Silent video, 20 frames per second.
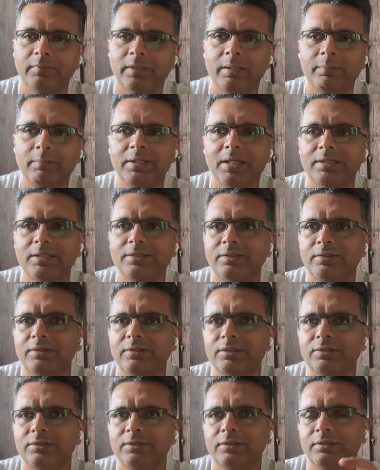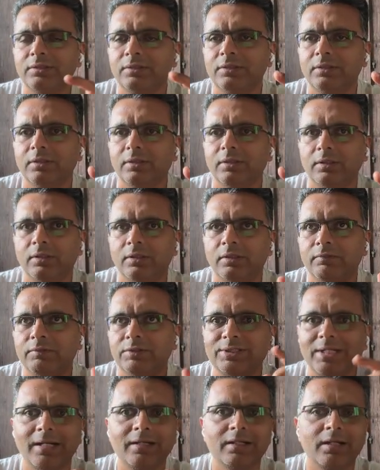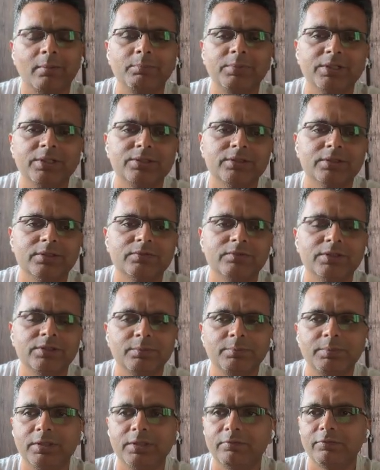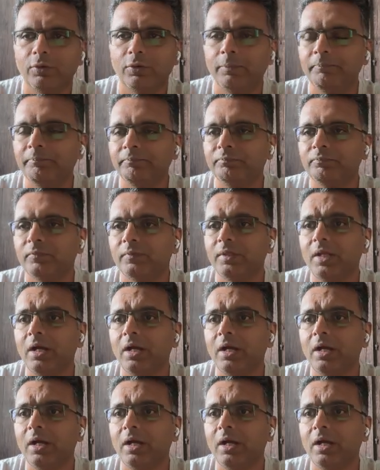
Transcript: API generation with chat completions with GPT-4.